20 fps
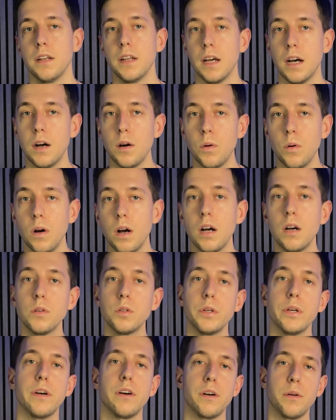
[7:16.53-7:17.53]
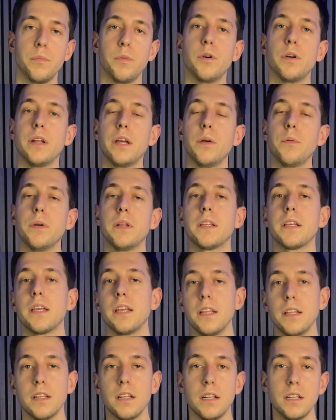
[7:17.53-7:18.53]
Now, how do you earn money with
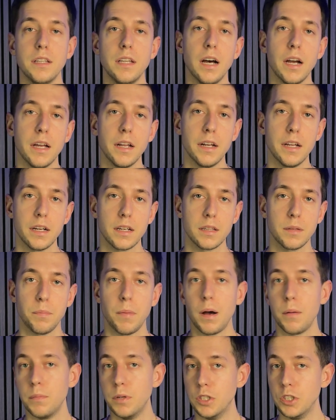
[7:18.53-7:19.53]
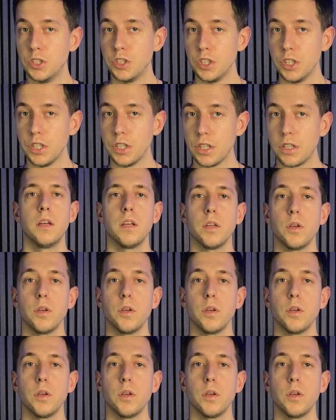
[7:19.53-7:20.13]
Kindle Direct Publishing?